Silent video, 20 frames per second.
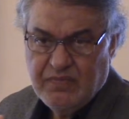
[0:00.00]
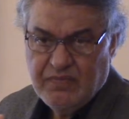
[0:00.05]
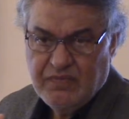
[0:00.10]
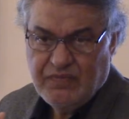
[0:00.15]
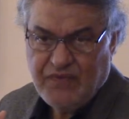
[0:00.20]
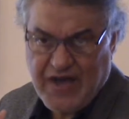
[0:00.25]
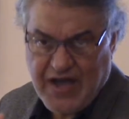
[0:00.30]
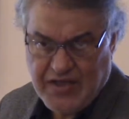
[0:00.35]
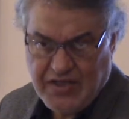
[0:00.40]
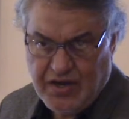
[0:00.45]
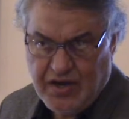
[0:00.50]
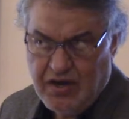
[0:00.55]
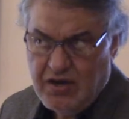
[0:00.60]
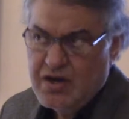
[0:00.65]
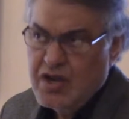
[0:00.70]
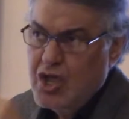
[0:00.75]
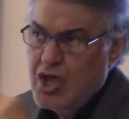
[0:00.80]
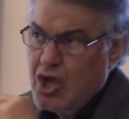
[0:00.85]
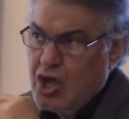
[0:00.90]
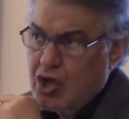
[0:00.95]
go ahead and
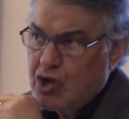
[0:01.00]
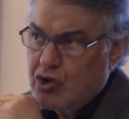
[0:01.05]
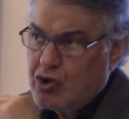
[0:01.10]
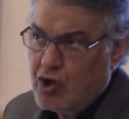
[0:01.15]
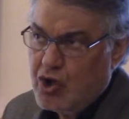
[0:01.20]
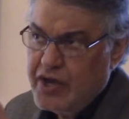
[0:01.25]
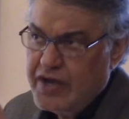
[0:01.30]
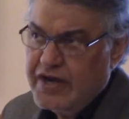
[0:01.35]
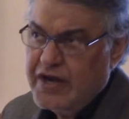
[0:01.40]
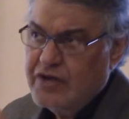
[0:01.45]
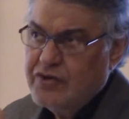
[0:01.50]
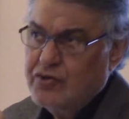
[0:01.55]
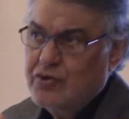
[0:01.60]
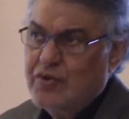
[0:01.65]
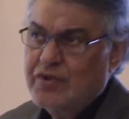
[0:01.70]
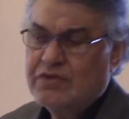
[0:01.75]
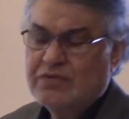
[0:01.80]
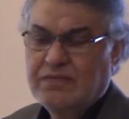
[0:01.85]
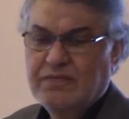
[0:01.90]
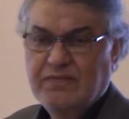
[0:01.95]
do it.
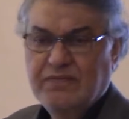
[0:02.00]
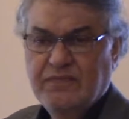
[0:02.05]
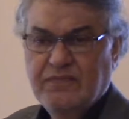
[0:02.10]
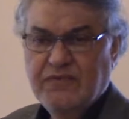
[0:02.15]
Slaughter me.